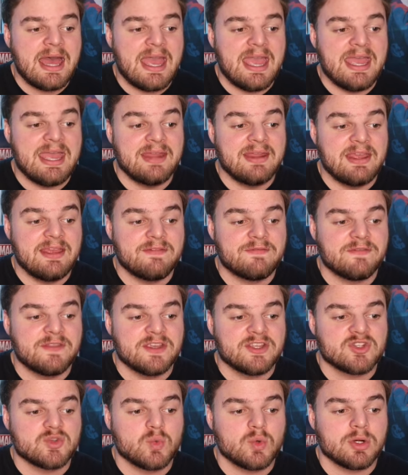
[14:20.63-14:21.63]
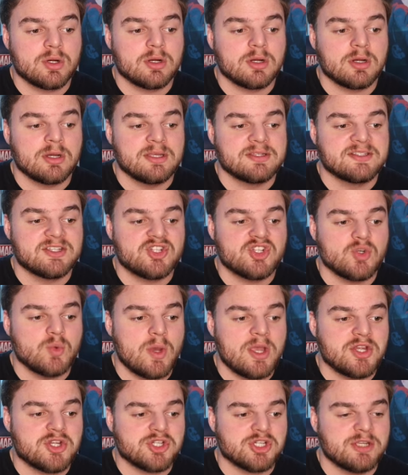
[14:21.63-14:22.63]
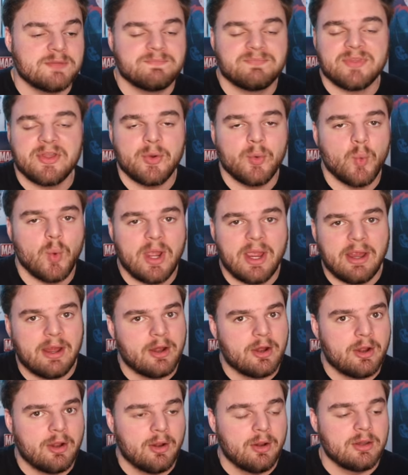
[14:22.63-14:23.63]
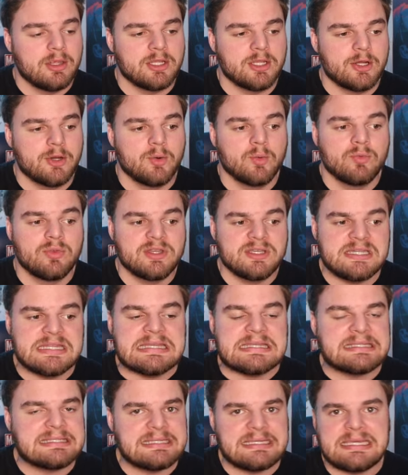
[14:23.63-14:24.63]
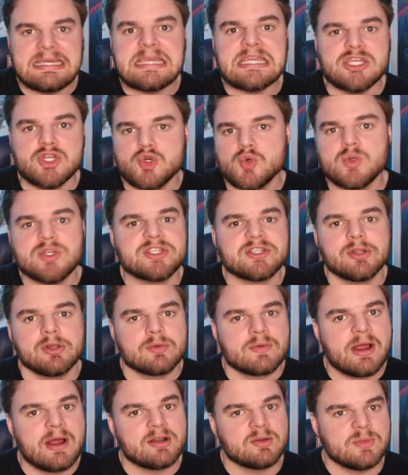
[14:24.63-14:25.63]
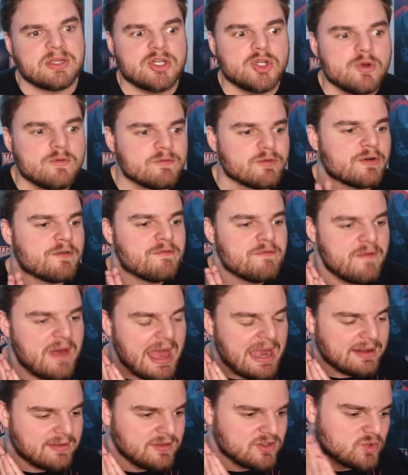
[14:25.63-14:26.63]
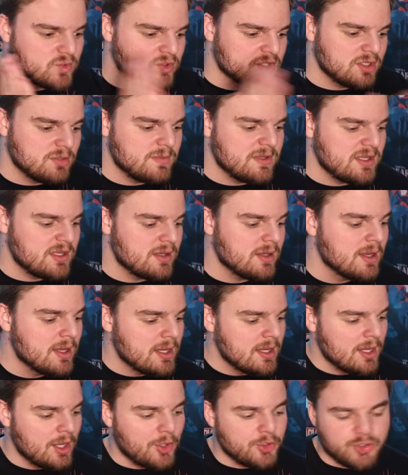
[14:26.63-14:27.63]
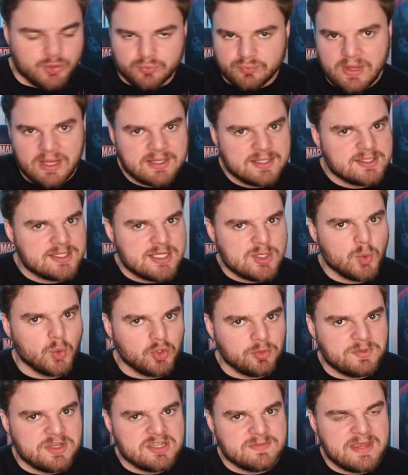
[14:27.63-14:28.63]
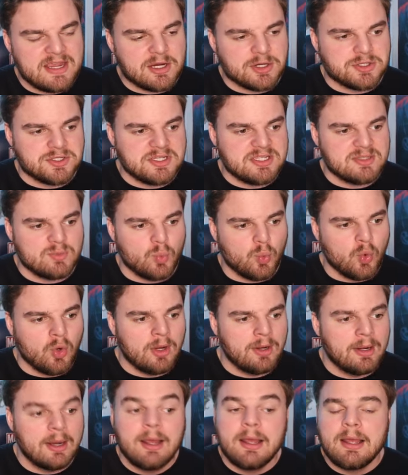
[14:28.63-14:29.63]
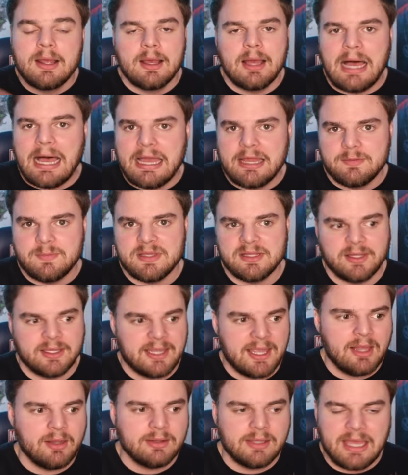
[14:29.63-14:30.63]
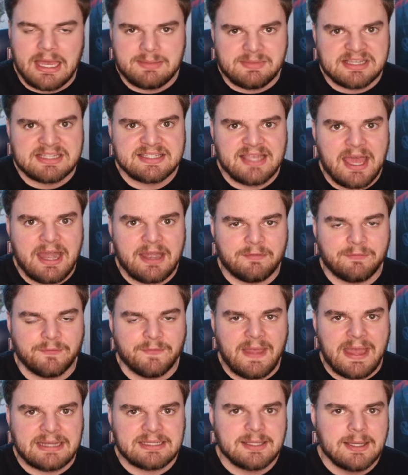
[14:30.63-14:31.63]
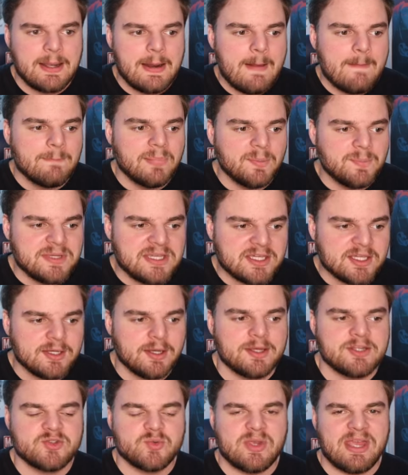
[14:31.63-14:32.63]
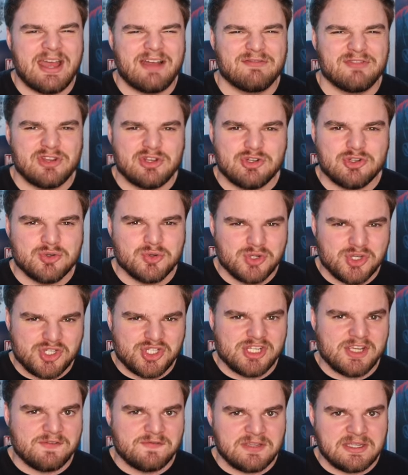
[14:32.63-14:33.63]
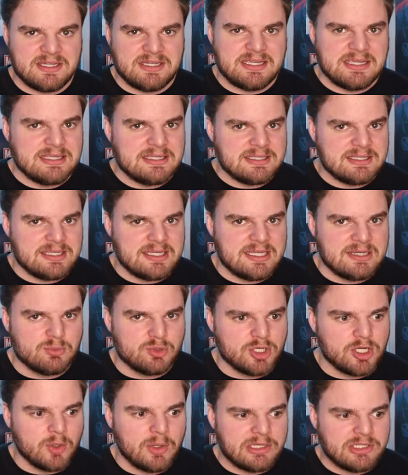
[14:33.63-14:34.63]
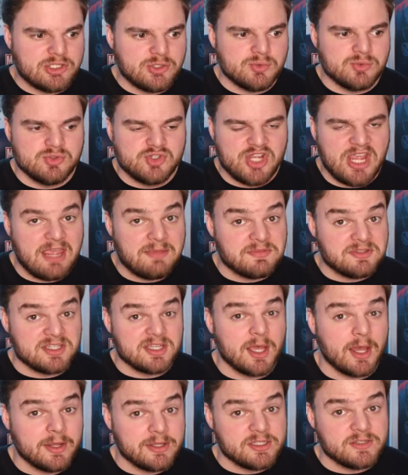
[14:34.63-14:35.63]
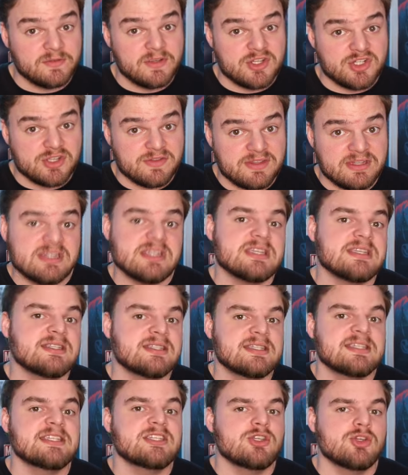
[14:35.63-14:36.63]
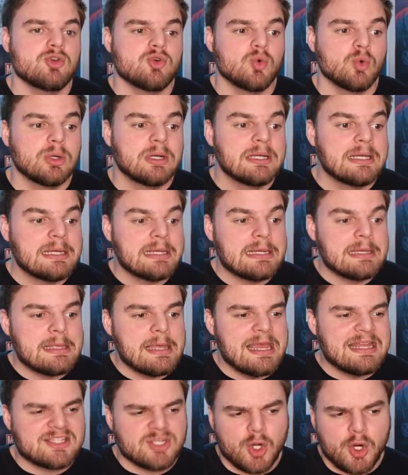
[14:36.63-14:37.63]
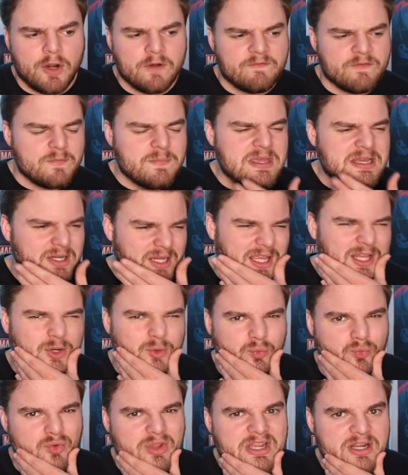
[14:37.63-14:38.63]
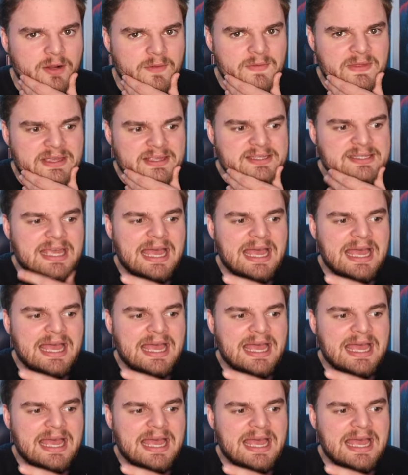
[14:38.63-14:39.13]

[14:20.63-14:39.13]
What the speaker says: If this were a situation where, you know, the DCEU was still around and we knew for a fact this was going to be a direct sequel to Peacemaker Season 1, I'd be like, hell yeah, I'm excited for that. But because we have the new shift in DC and we're going to James Gunn's vision, the DCU, it's hard for me to get a read on this.